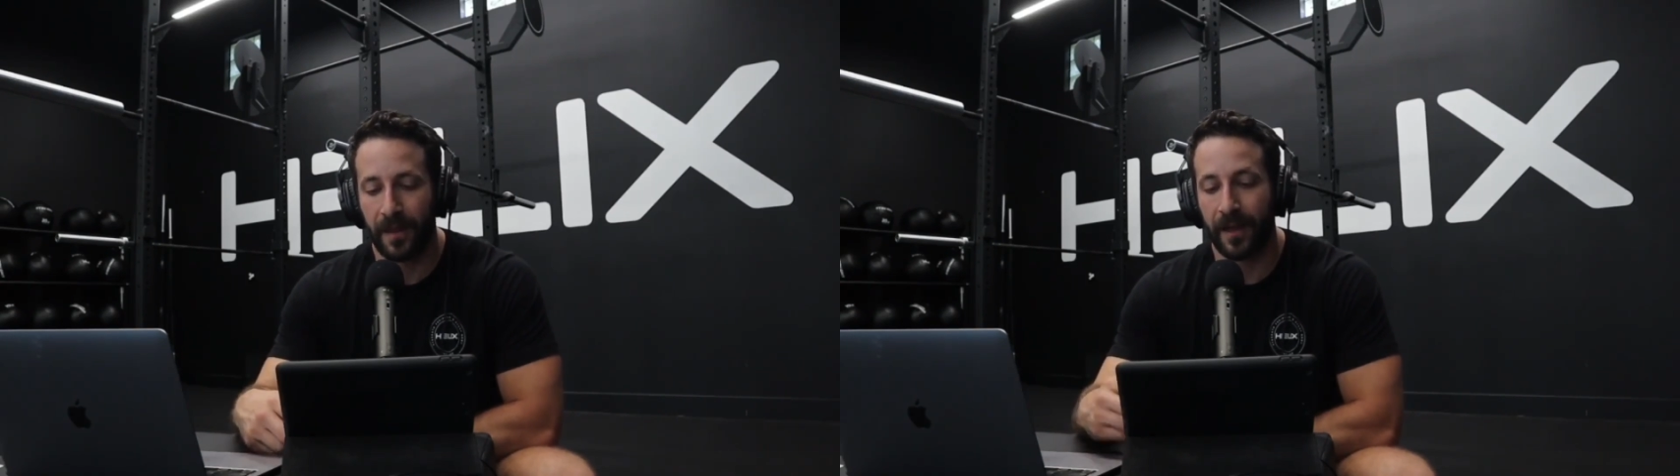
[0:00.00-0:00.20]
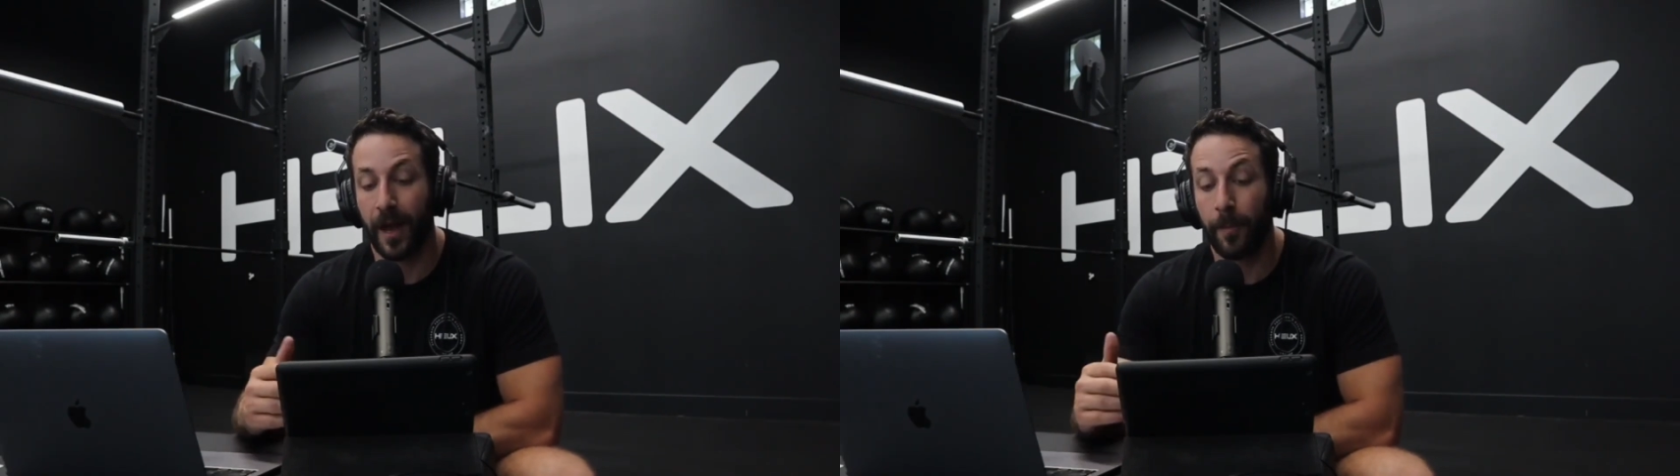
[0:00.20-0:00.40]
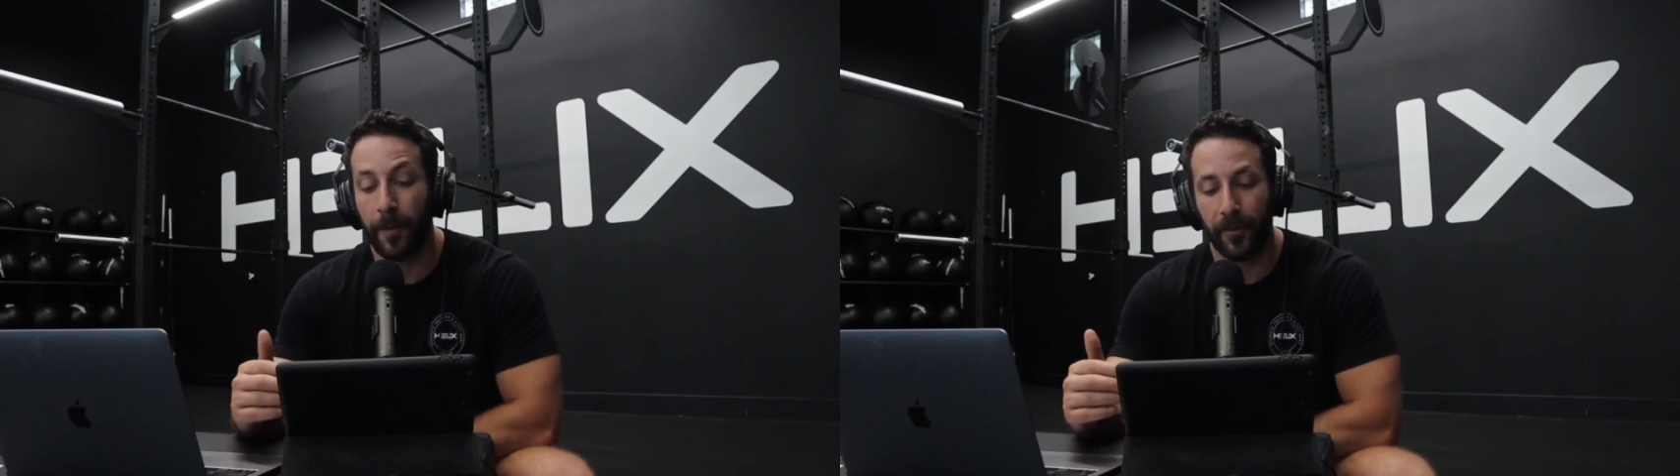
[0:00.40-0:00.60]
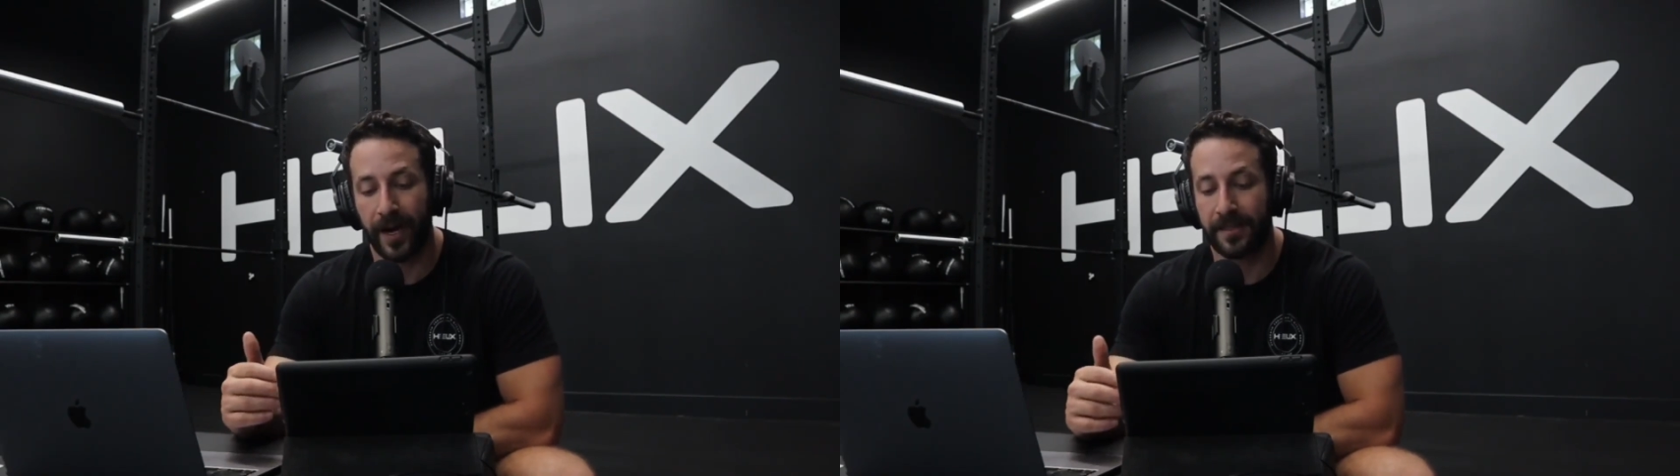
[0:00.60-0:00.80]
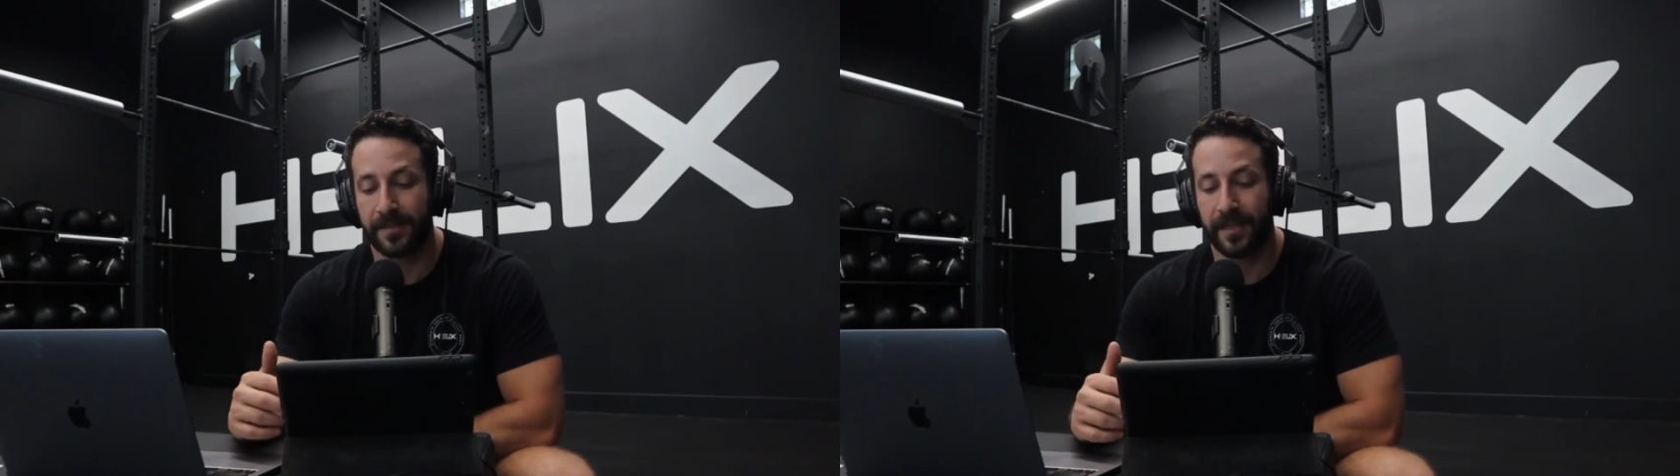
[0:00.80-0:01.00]
A couple
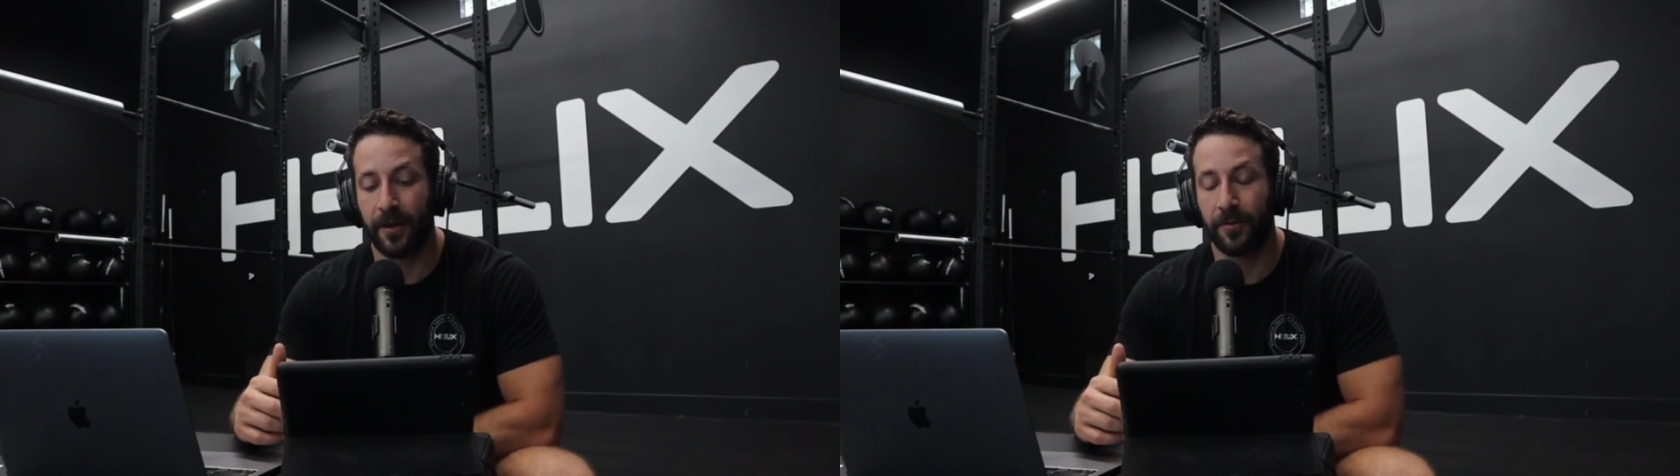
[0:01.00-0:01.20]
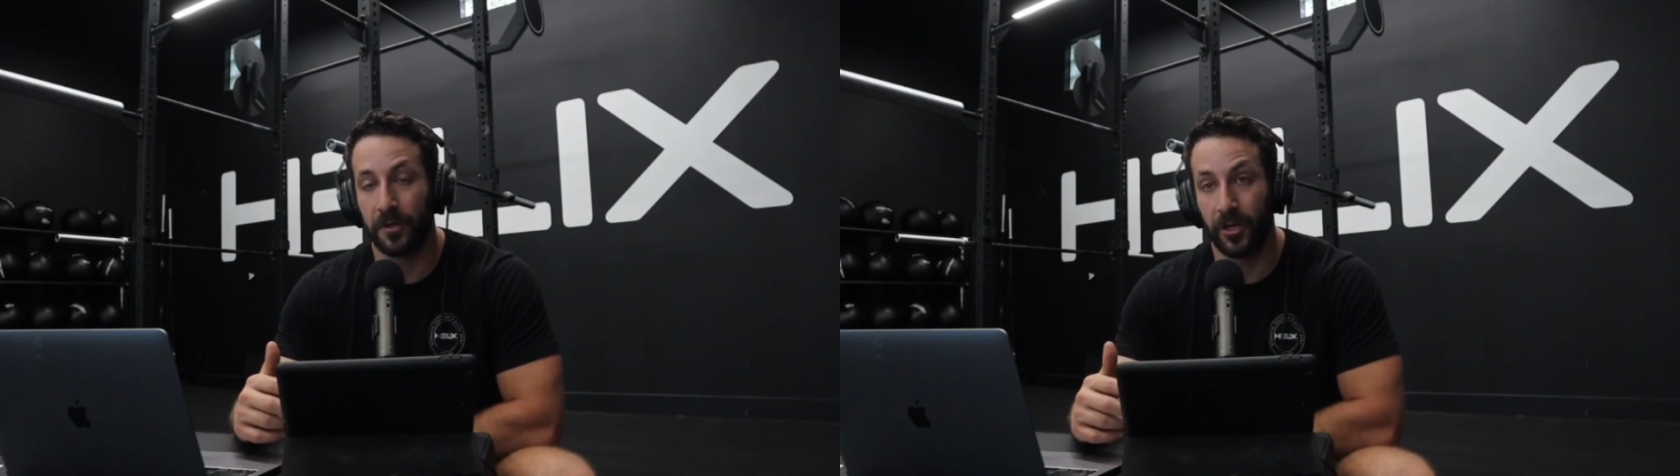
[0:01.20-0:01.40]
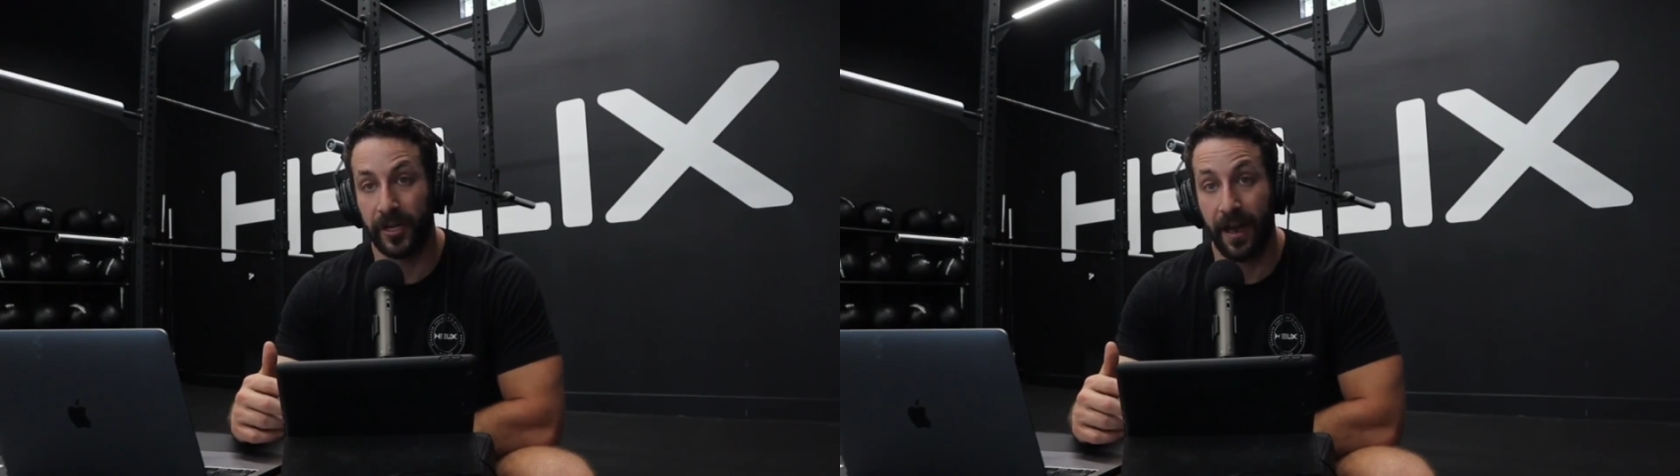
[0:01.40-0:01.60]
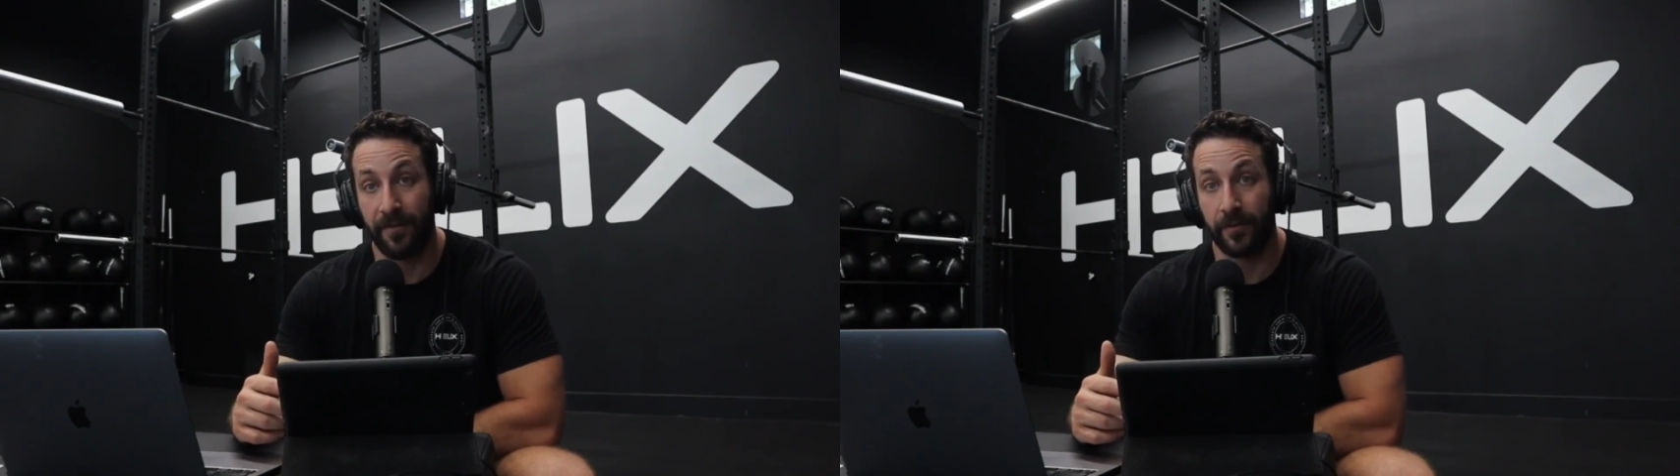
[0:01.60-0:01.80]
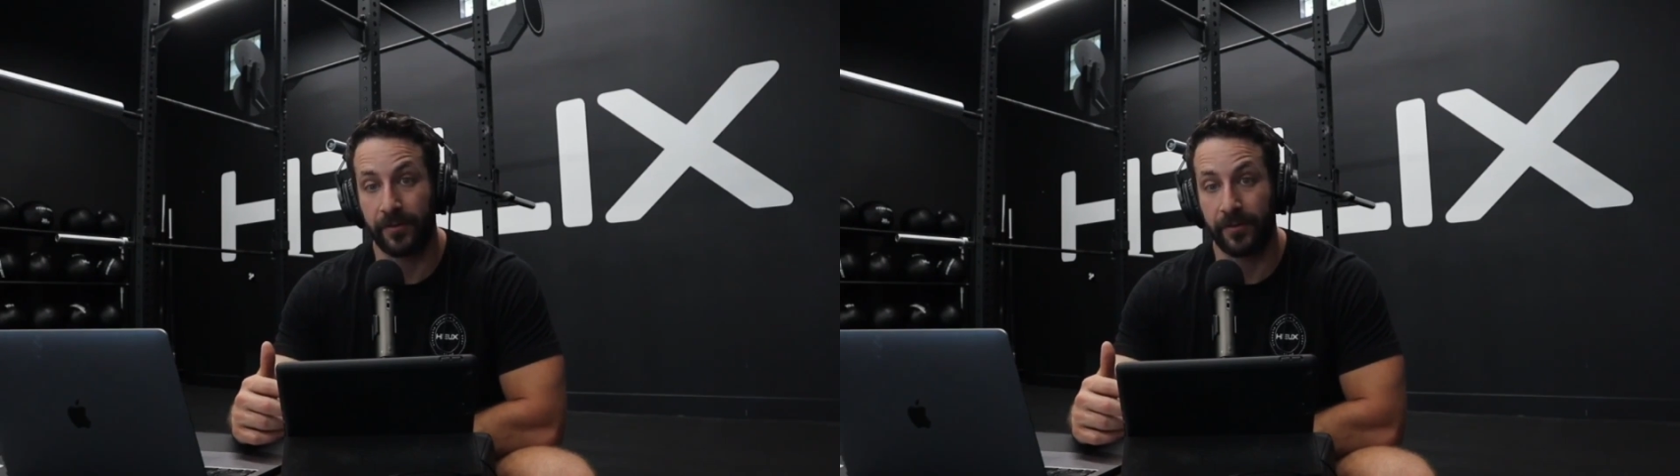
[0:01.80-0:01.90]
brands that I would look at for